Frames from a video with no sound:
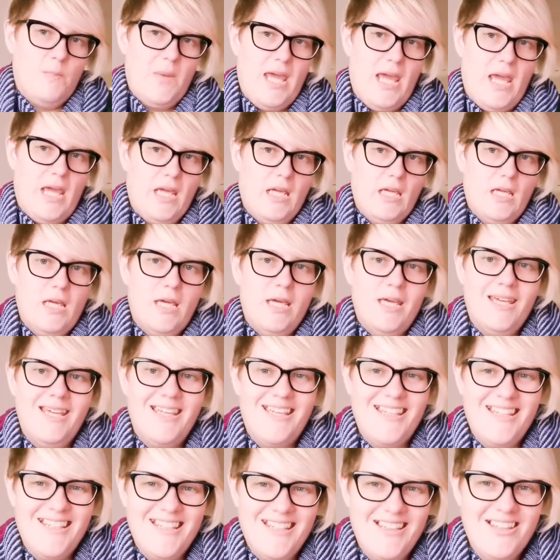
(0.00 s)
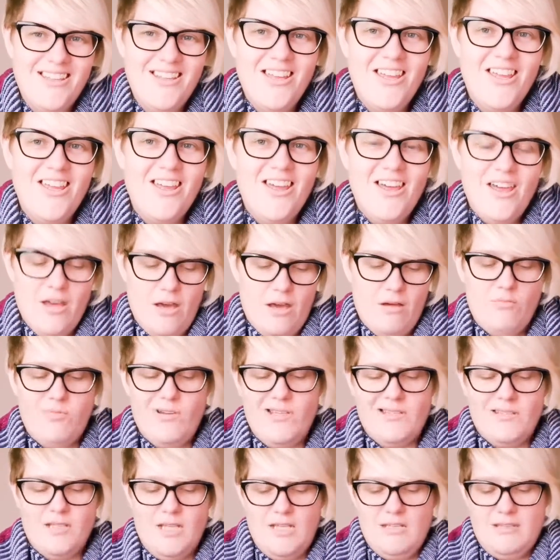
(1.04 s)
pink, but
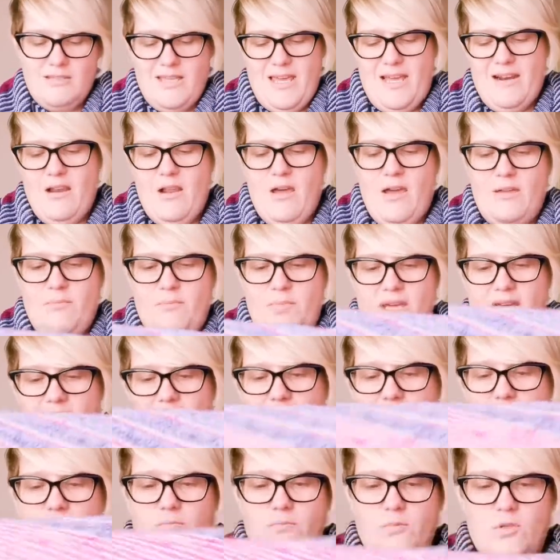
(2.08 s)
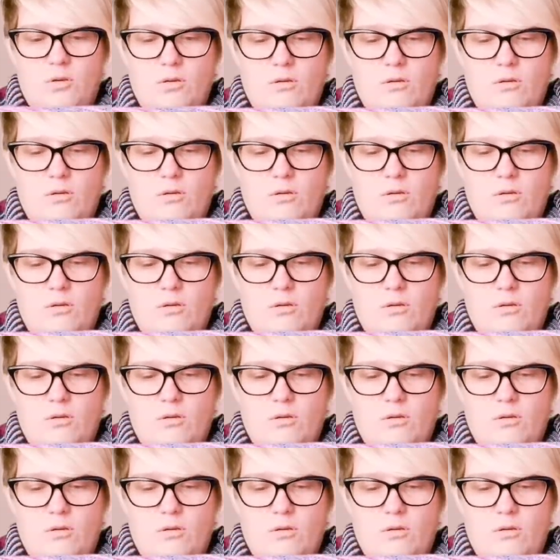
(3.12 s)
it's that light pink, and I'm